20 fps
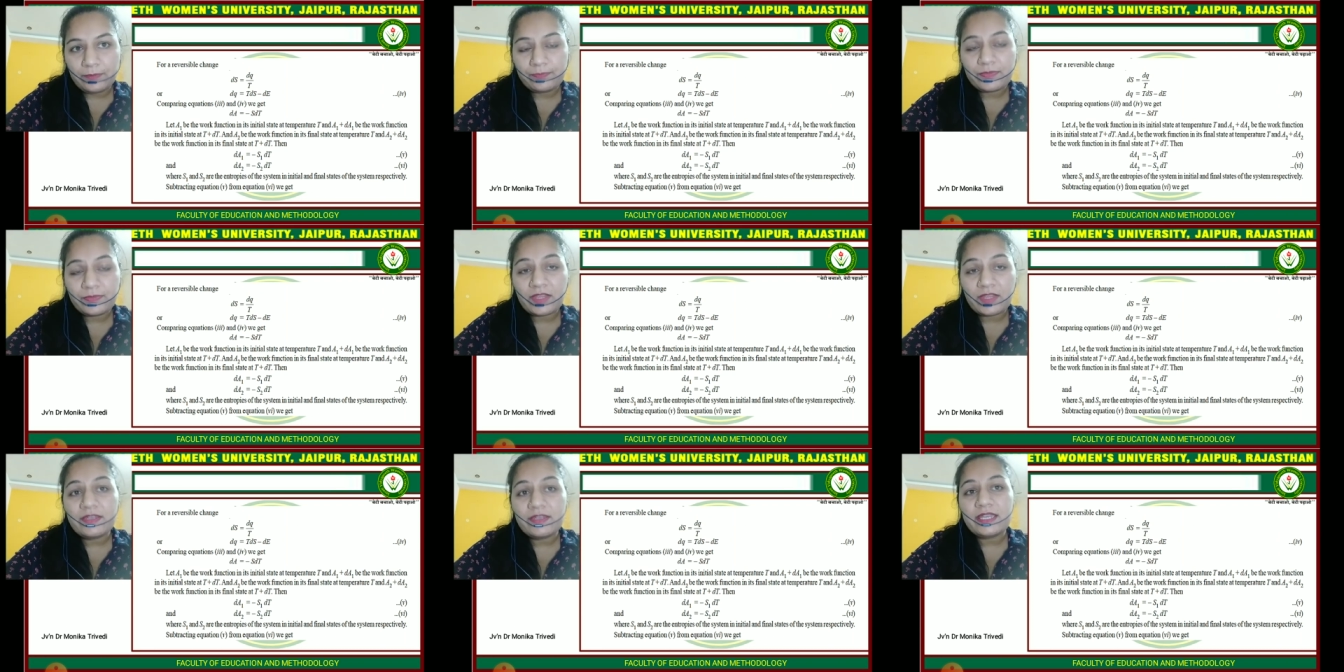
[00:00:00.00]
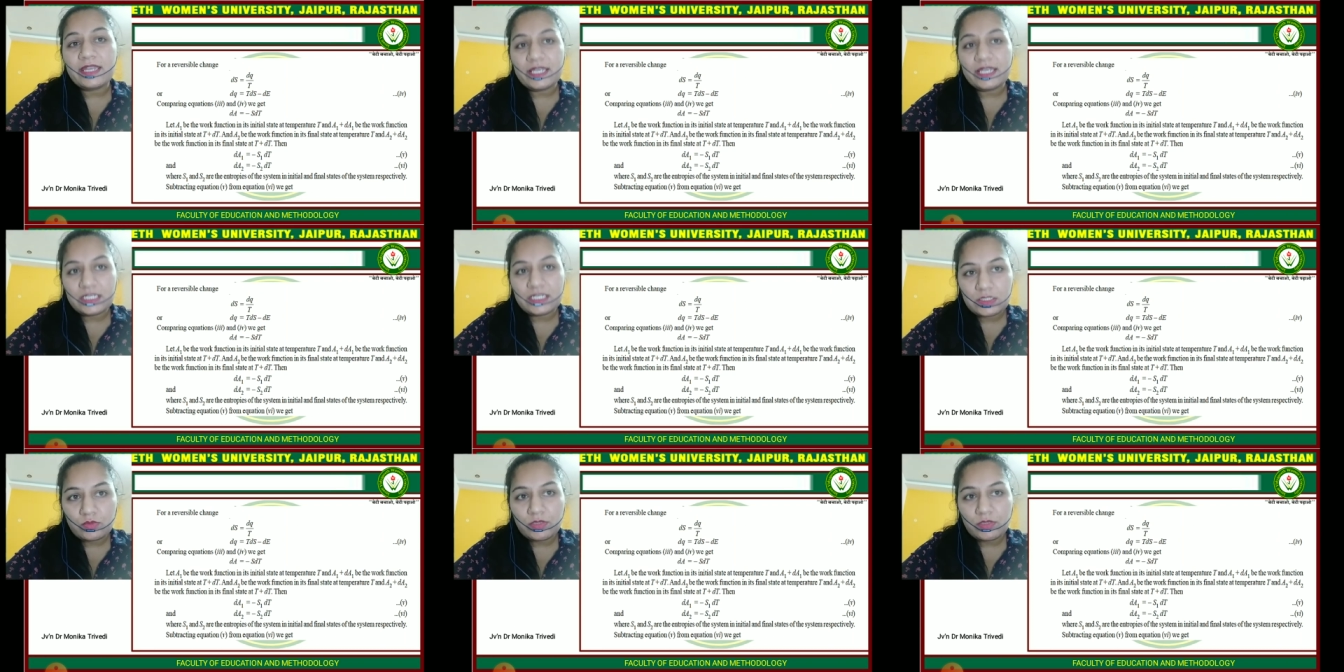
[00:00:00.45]
where
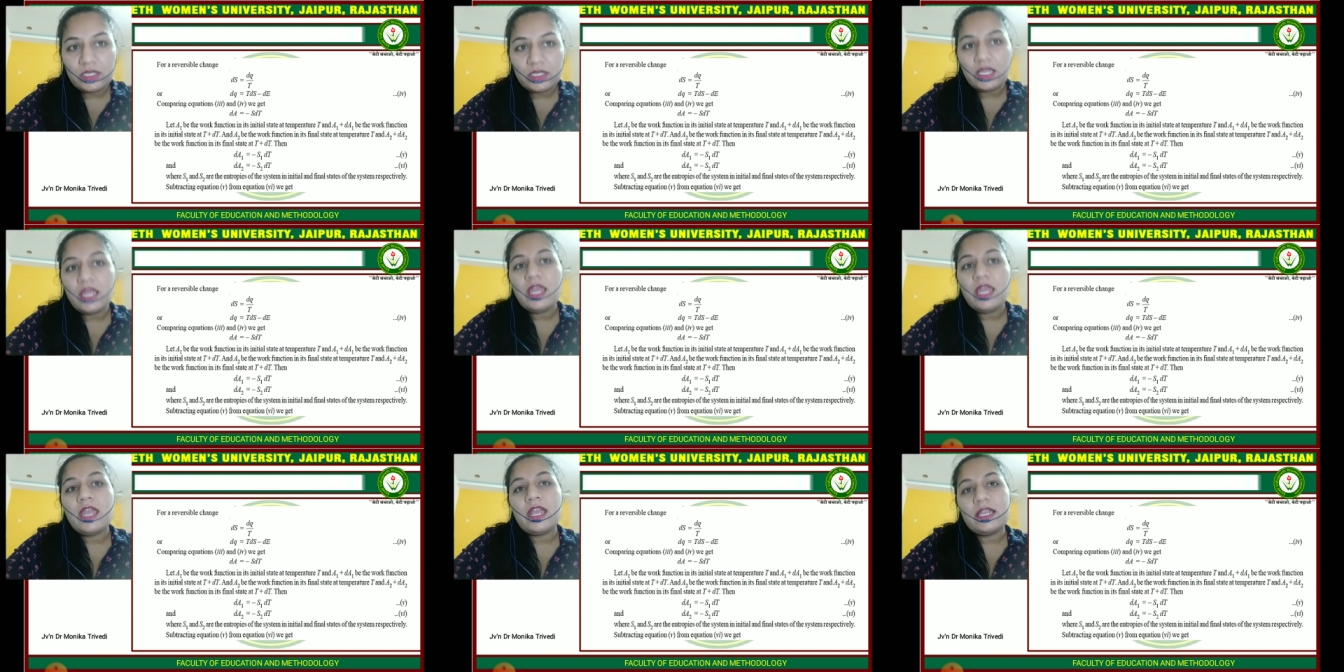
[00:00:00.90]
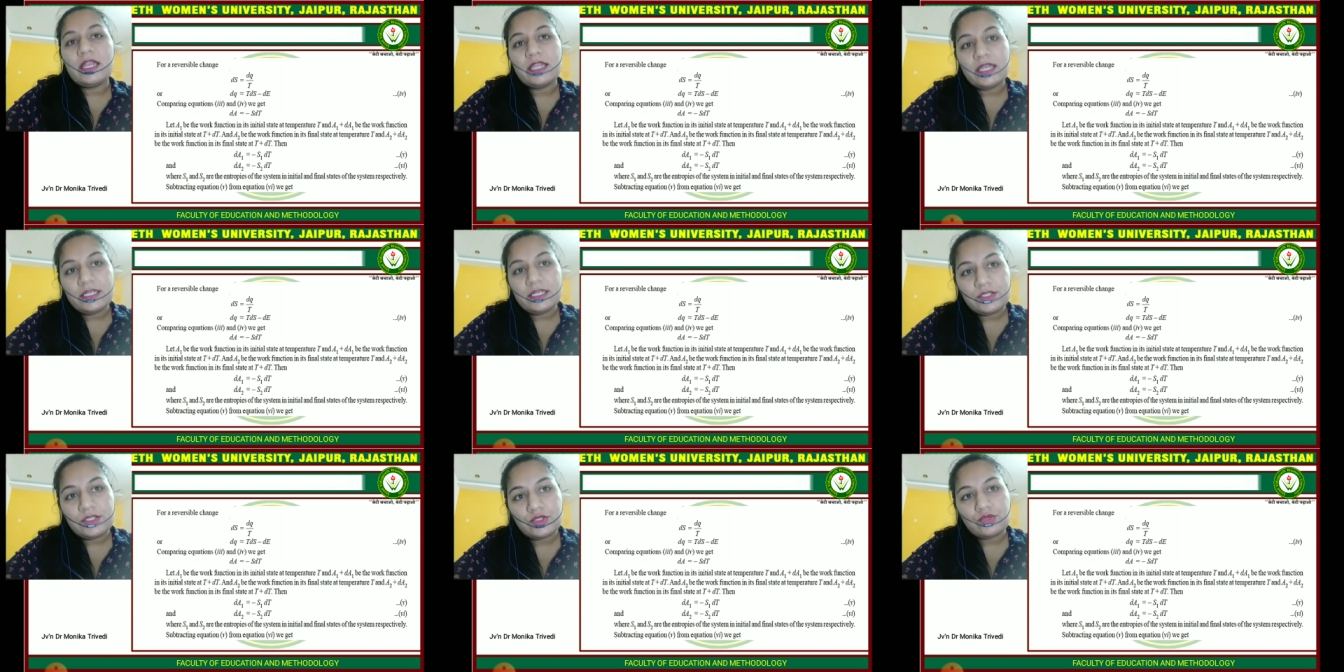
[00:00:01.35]
S1 and
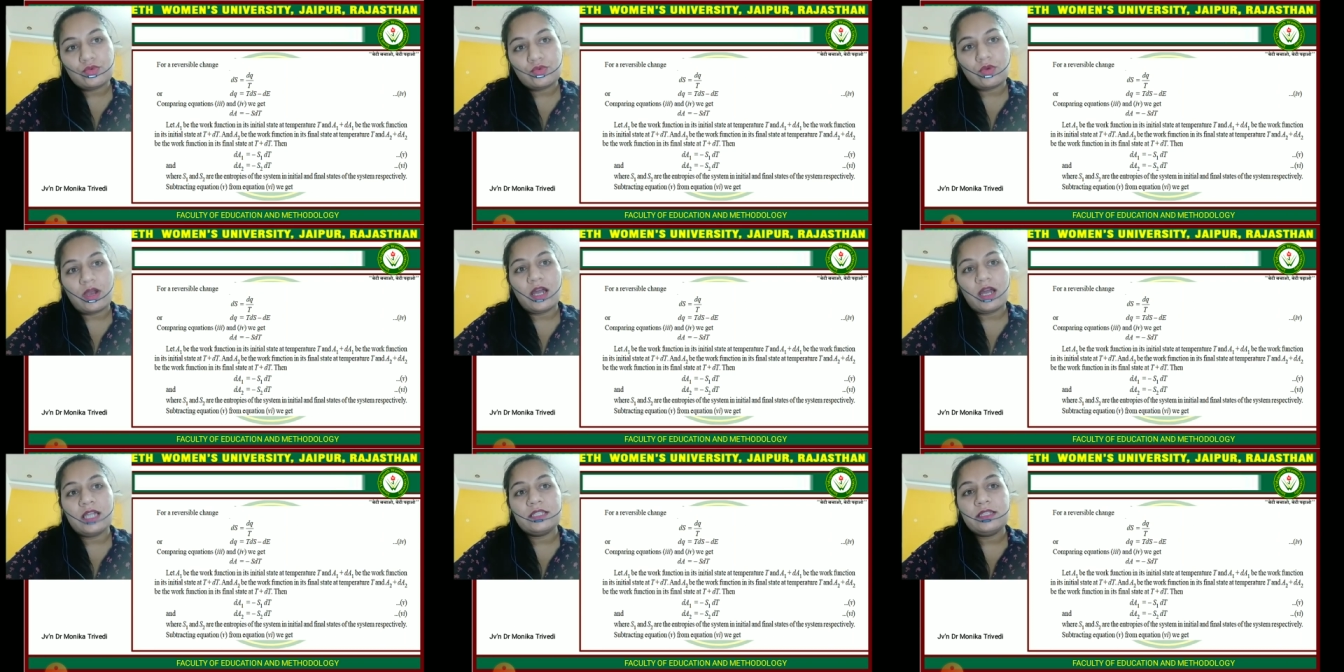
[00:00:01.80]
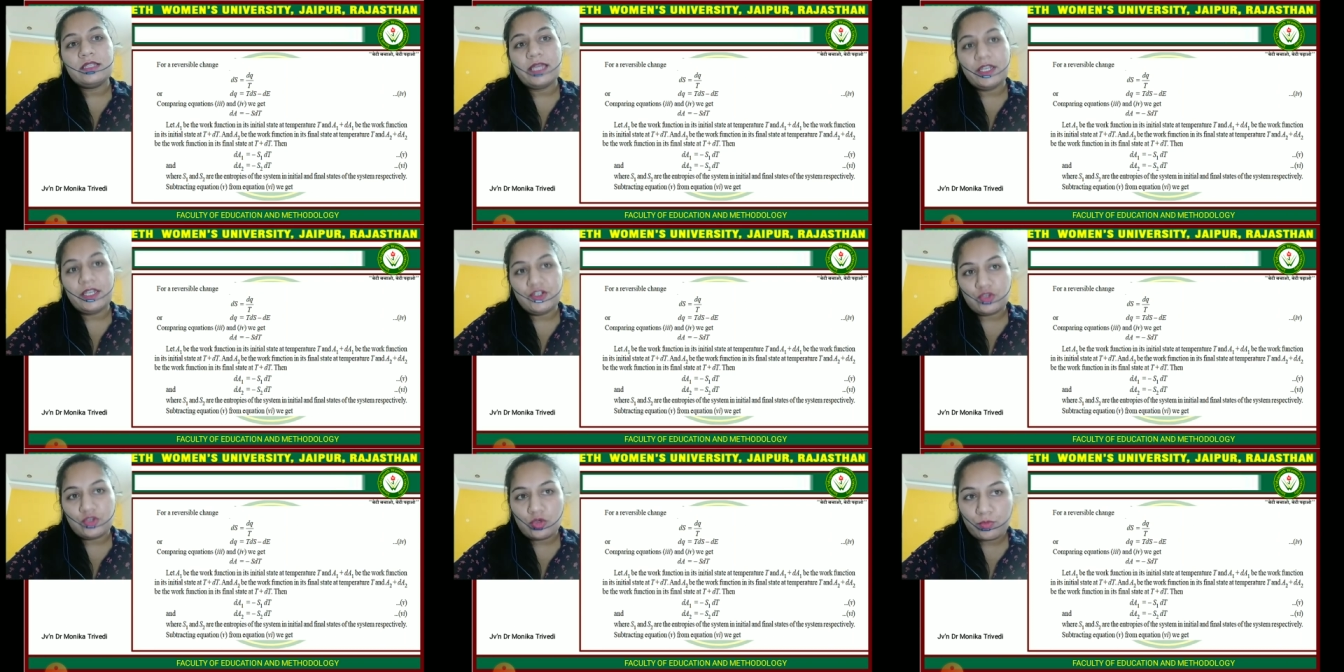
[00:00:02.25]
S2 are the
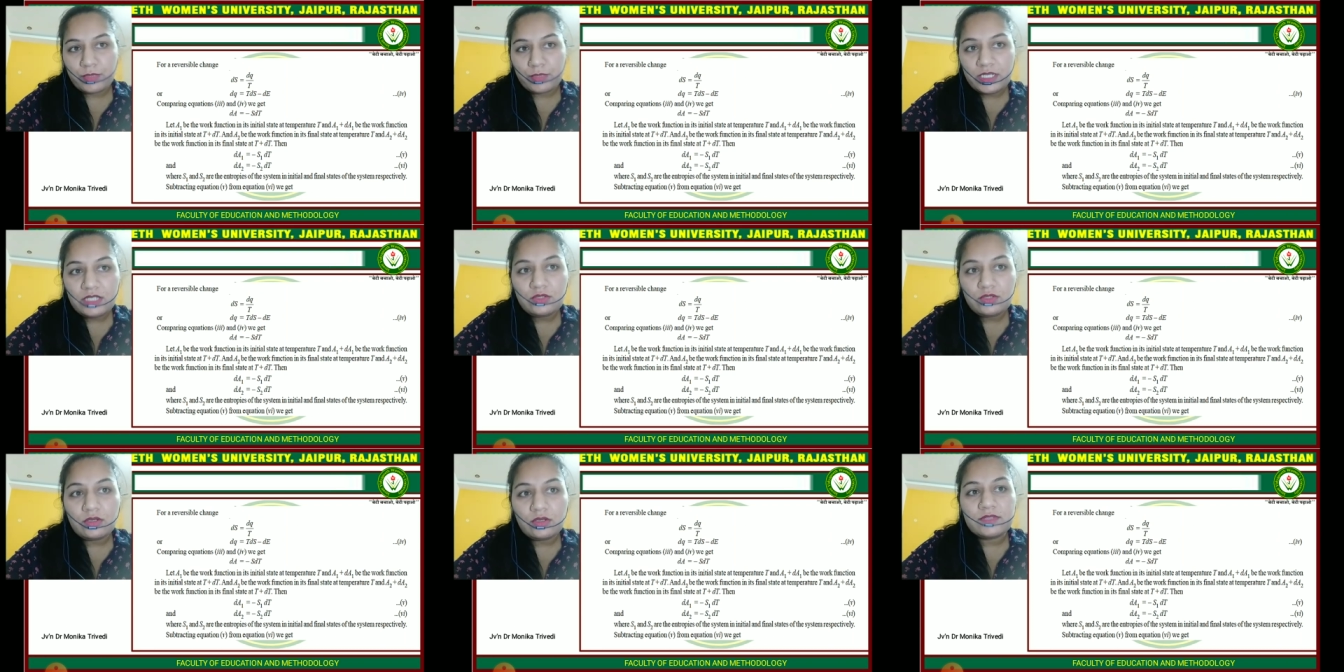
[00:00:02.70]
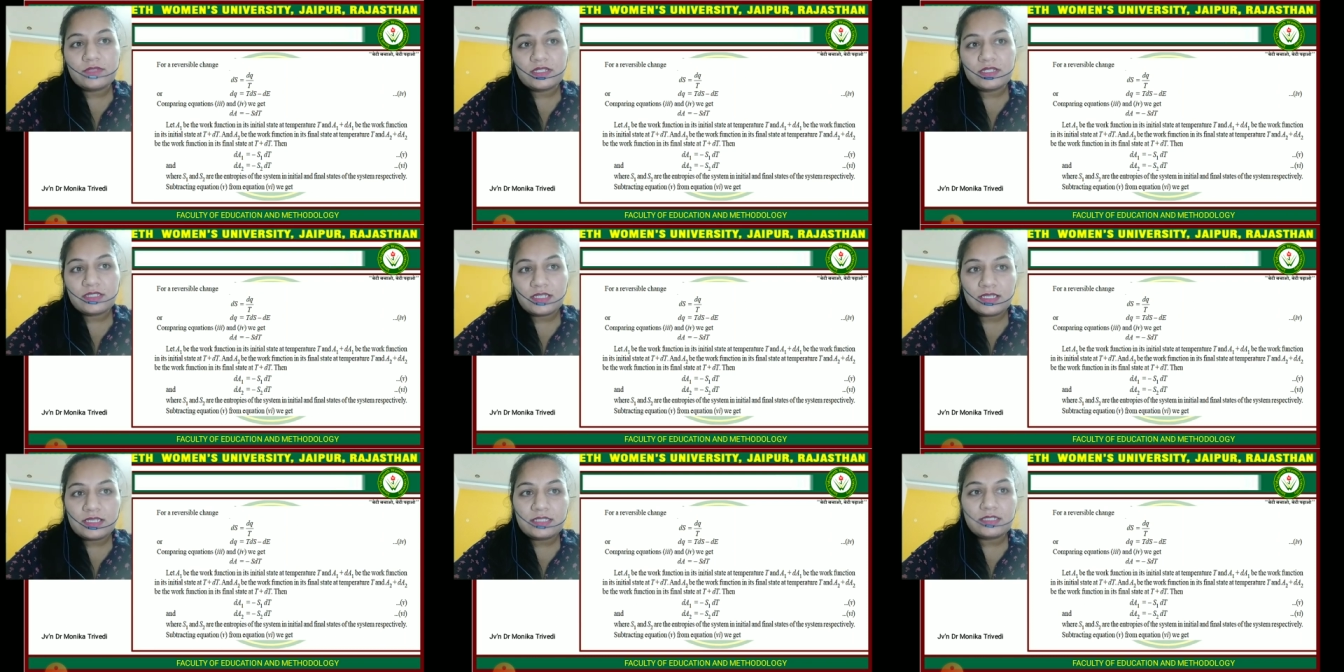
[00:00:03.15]
entropies of the
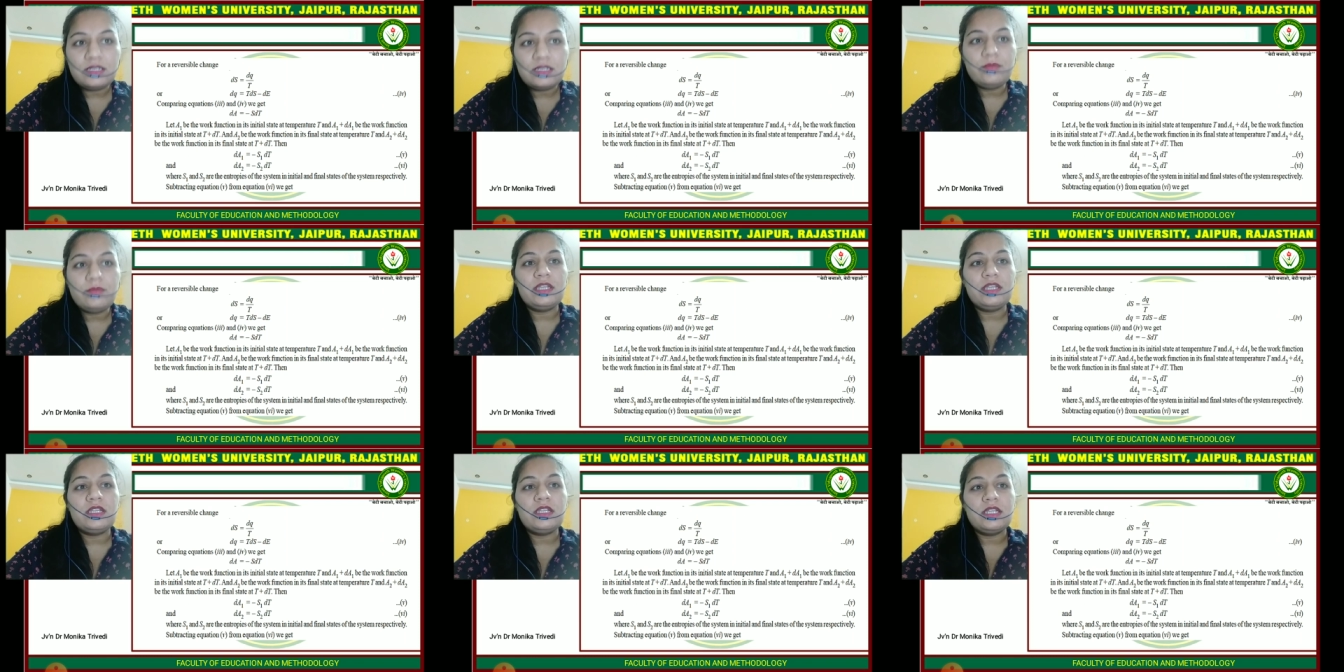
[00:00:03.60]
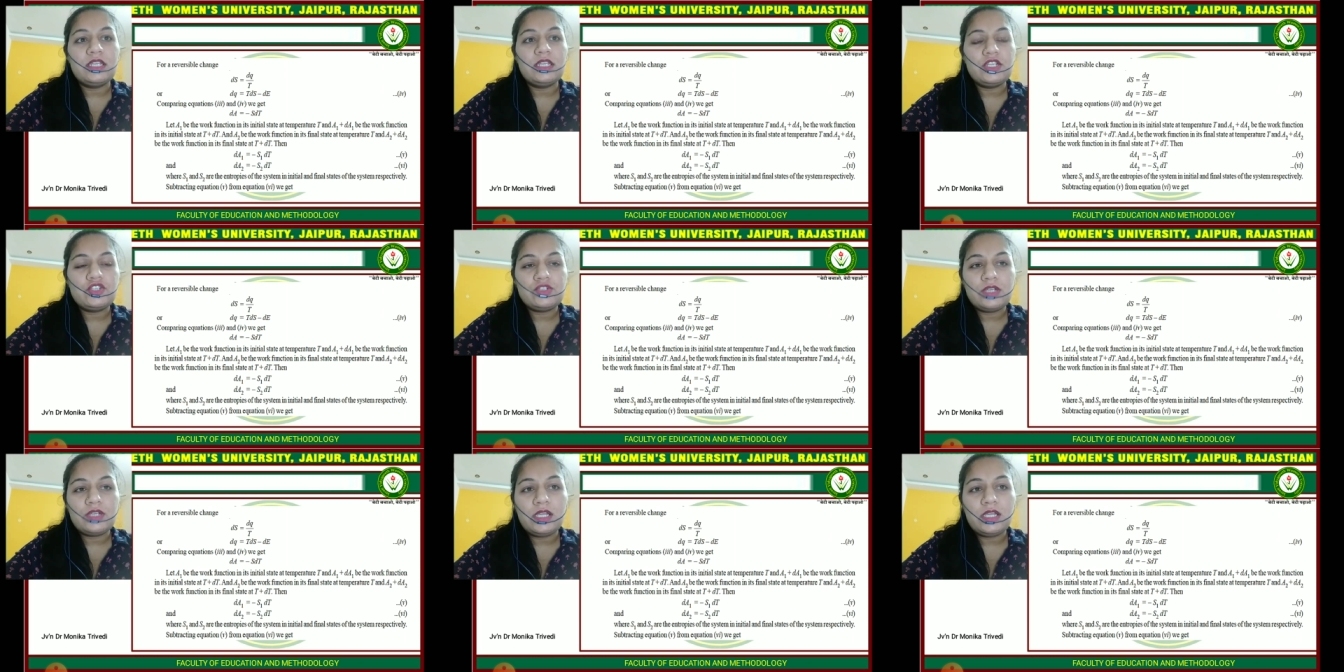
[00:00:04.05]
system and
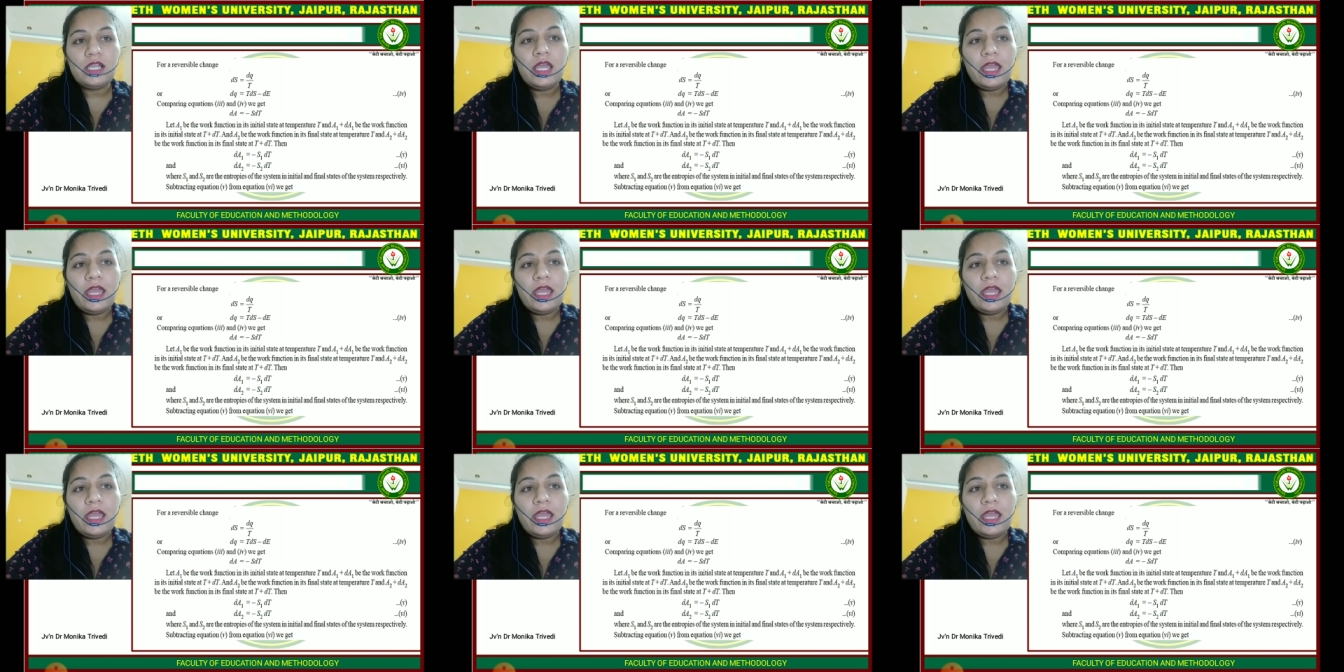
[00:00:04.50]
initial